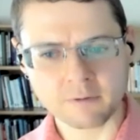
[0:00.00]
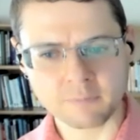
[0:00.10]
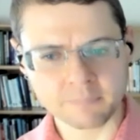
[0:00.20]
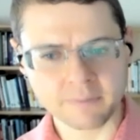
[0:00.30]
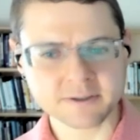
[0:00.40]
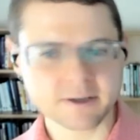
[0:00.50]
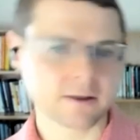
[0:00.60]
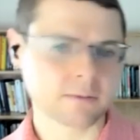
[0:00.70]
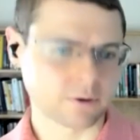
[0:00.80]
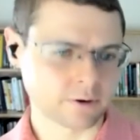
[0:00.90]
of my
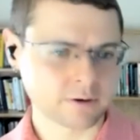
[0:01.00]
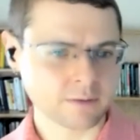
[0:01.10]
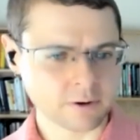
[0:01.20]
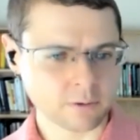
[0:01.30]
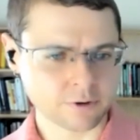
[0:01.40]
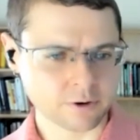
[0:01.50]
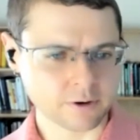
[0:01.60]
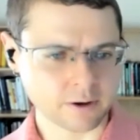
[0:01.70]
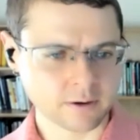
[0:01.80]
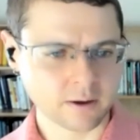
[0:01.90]
best-selling book, Never Go With Your
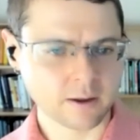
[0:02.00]
Gut,